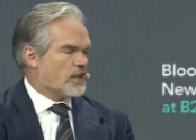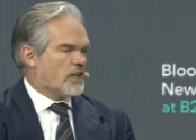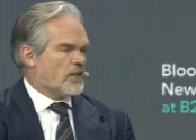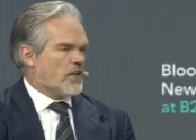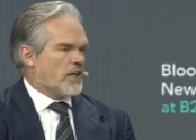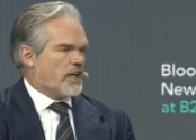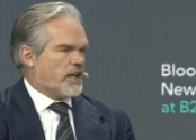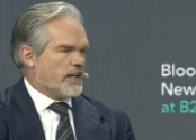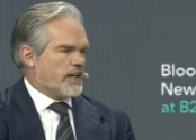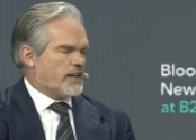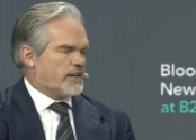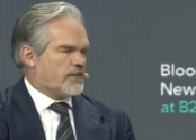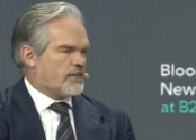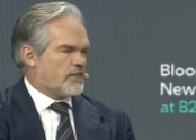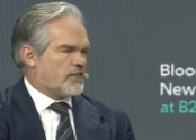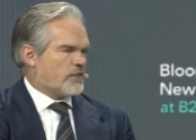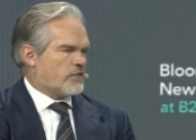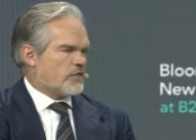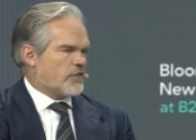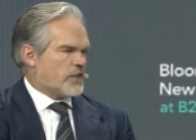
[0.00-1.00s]
And
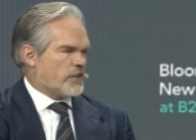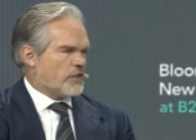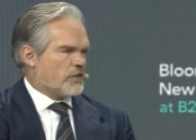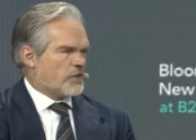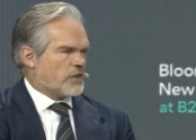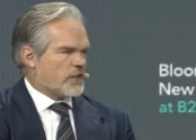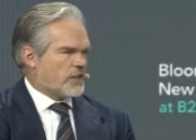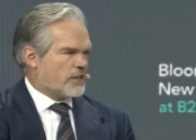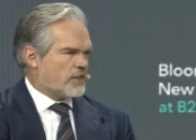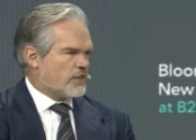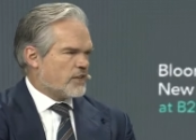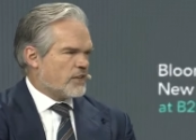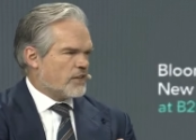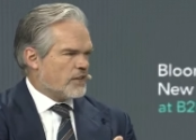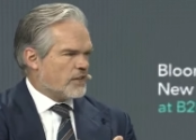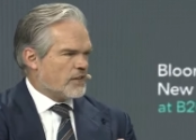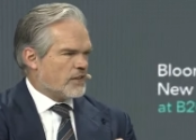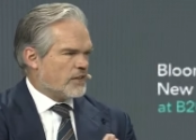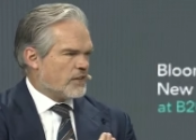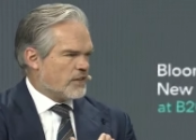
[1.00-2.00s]
if I look at
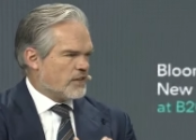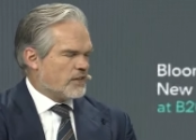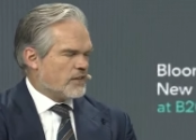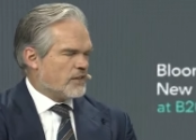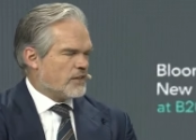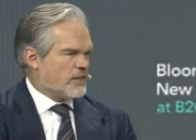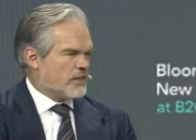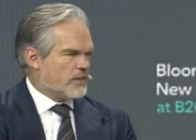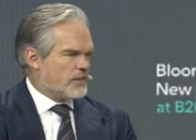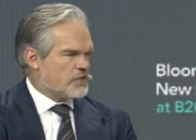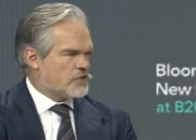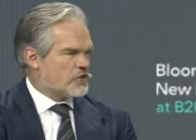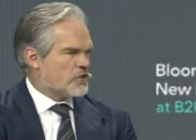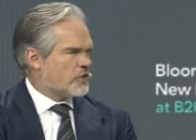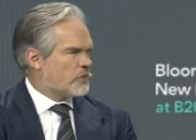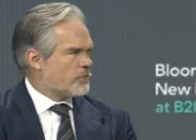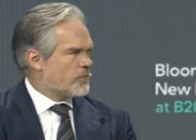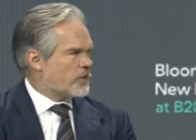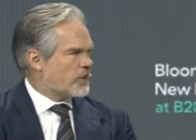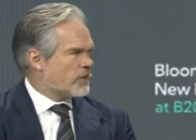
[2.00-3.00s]
the
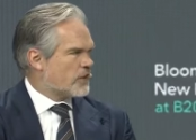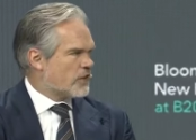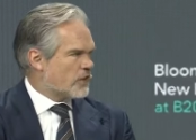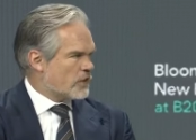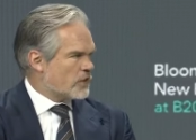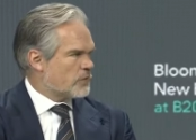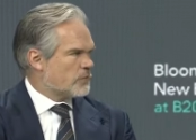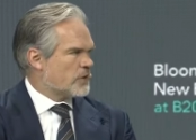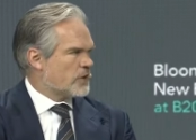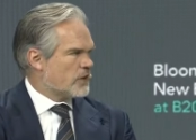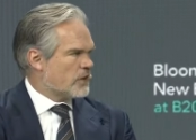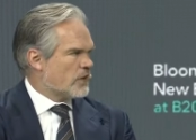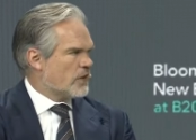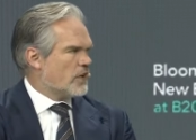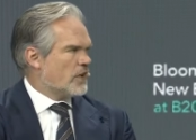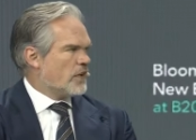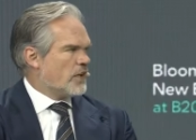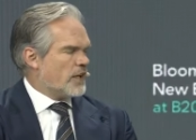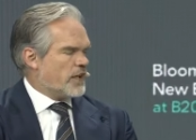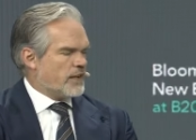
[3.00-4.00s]
German economy
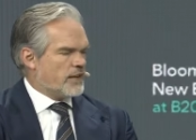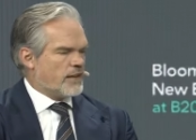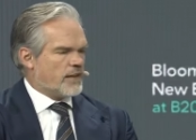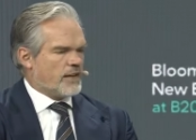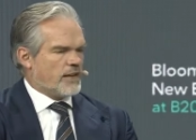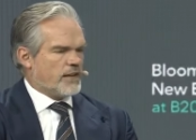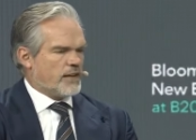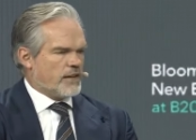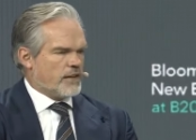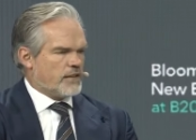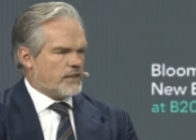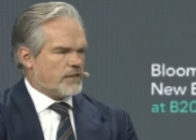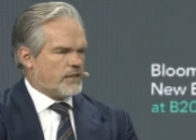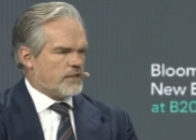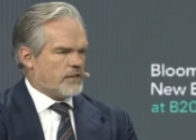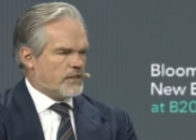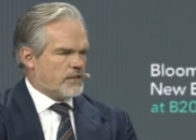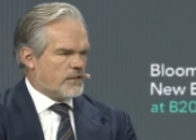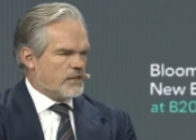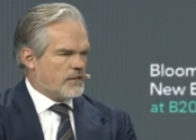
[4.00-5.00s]
and their
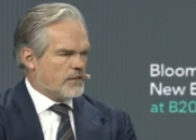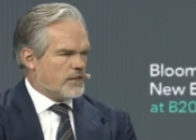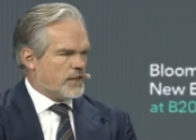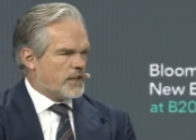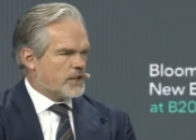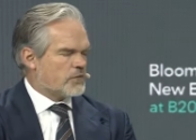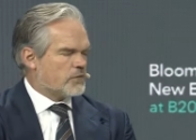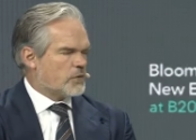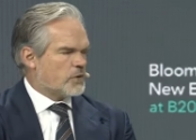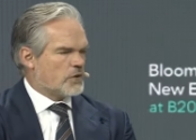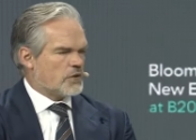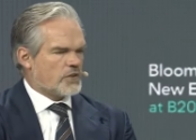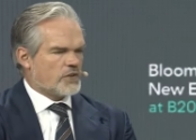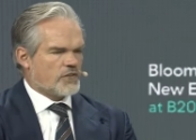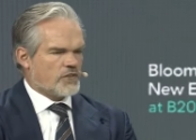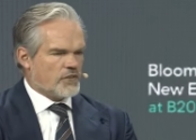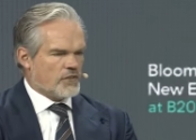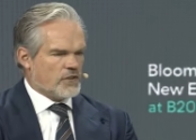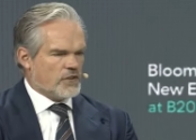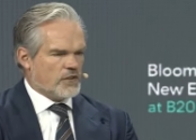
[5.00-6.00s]

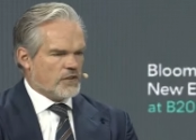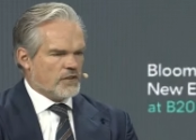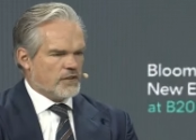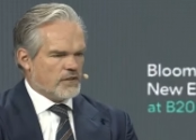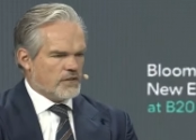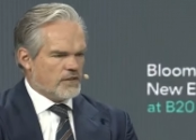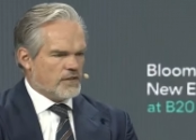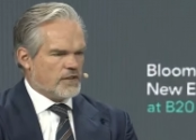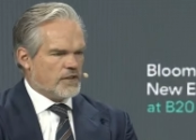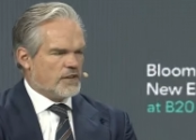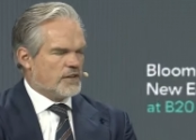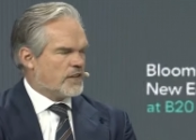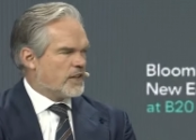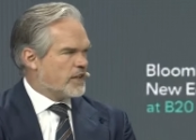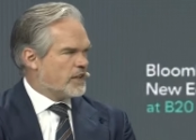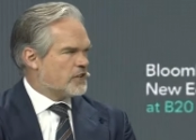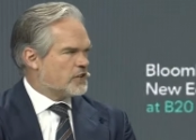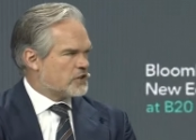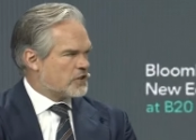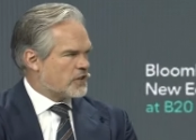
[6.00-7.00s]
networks in
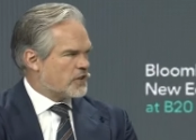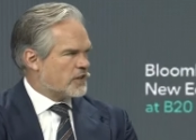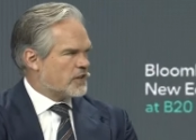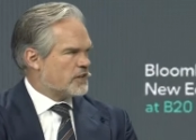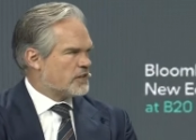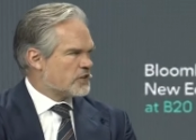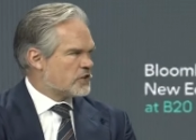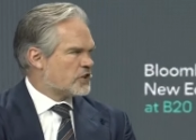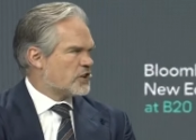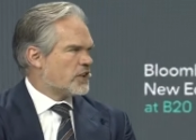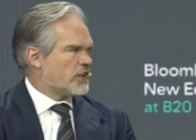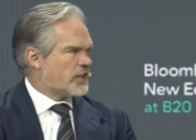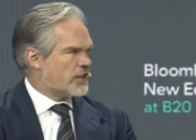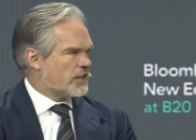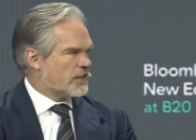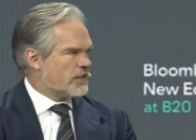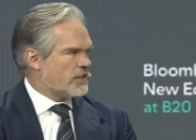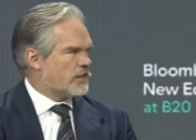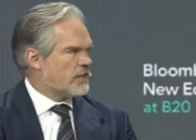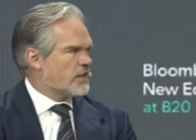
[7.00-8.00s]
Asia, in
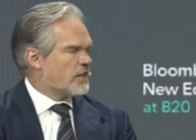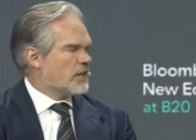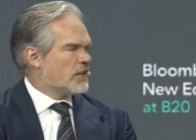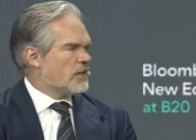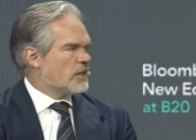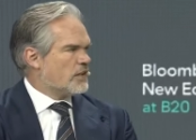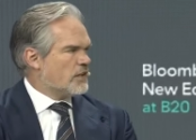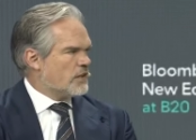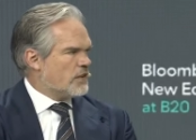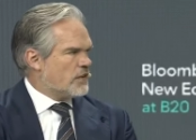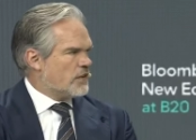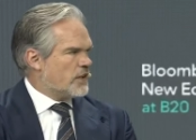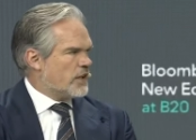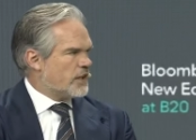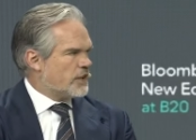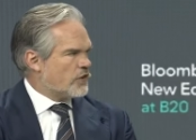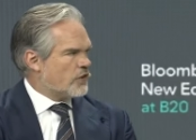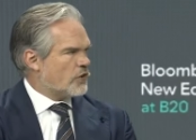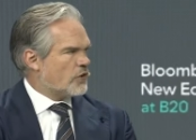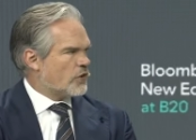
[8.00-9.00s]
China, and
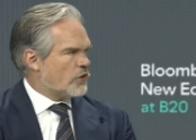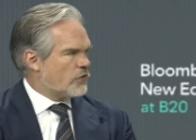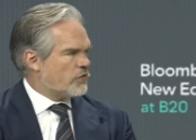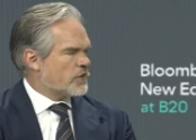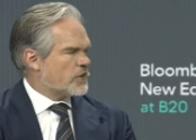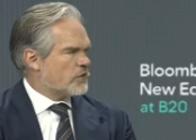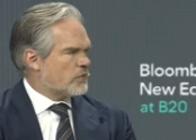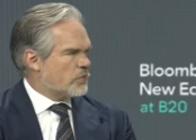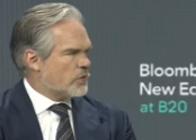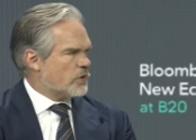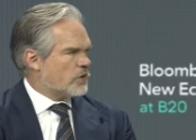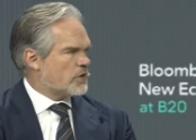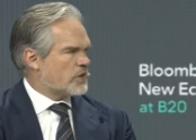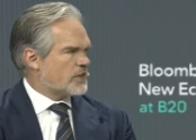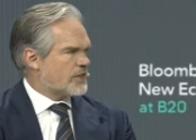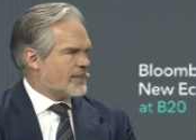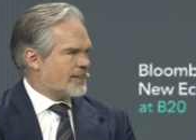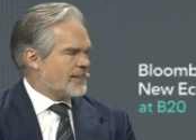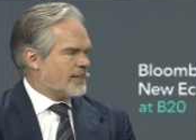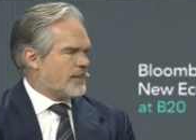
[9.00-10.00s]
all over the world,
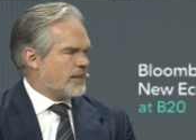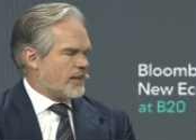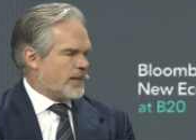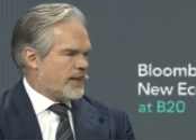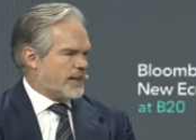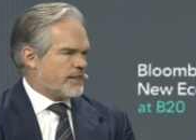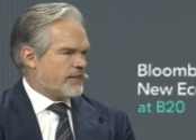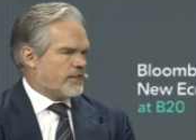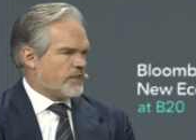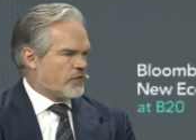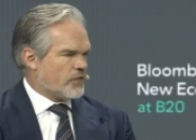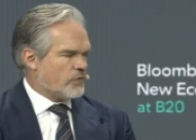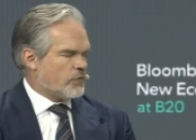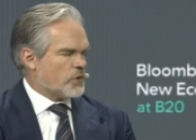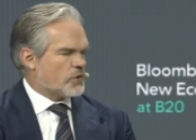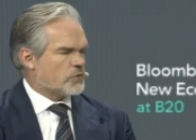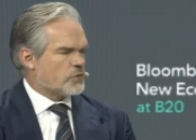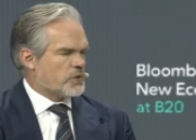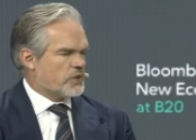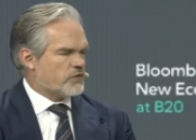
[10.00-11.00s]
that is what
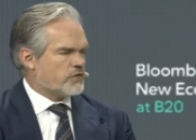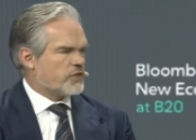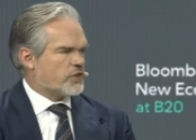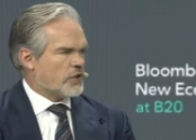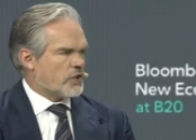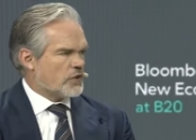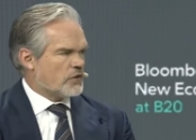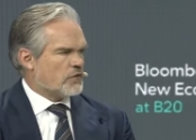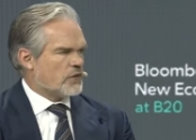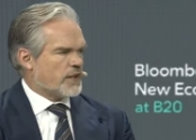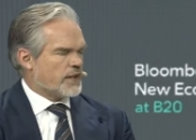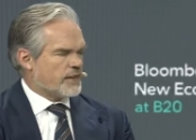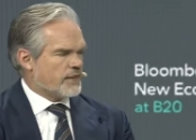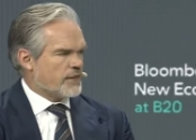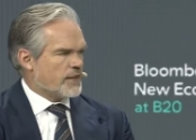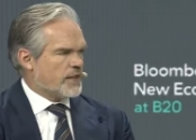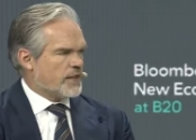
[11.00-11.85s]
we follow. And